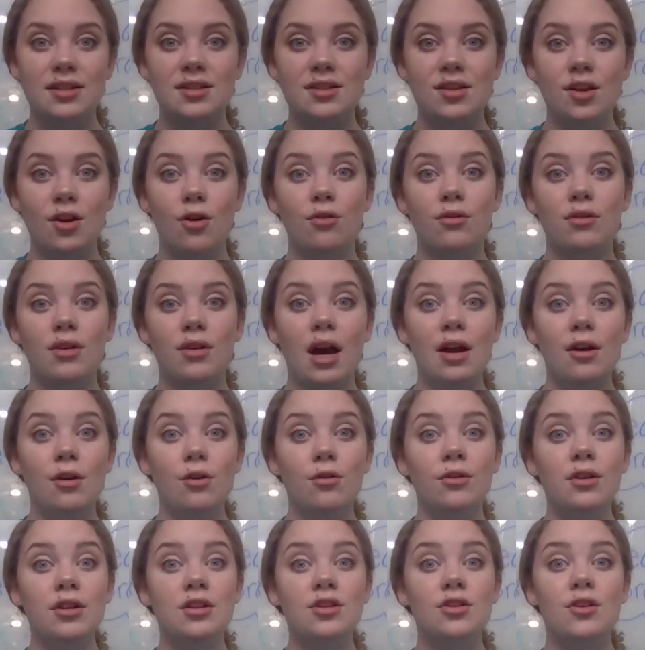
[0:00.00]
So not
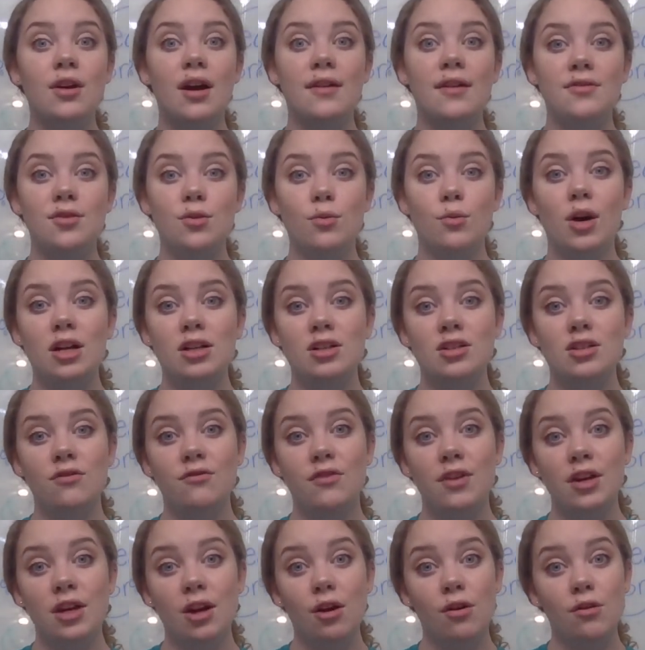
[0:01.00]
only do you have to watch the
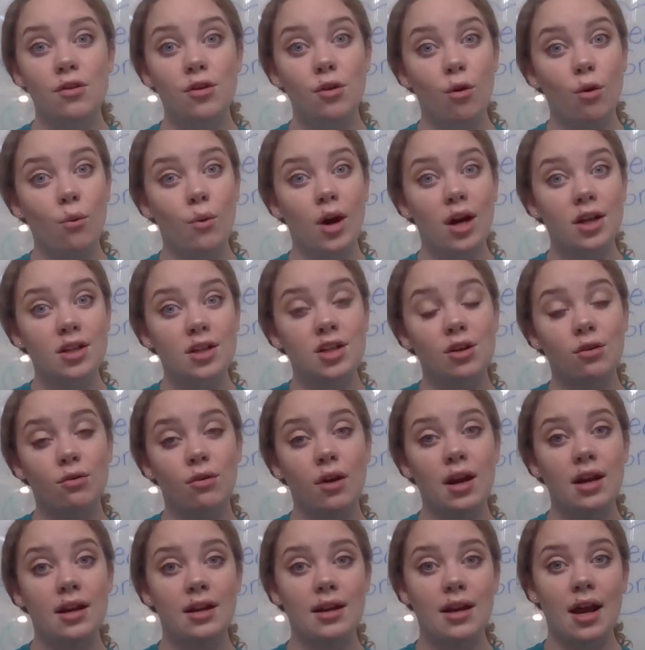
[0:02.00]
video you're watching
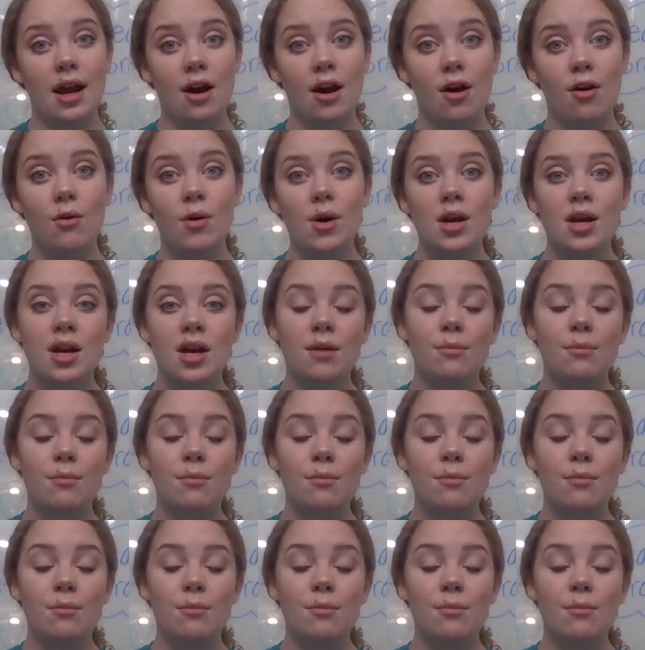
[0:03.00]
right now,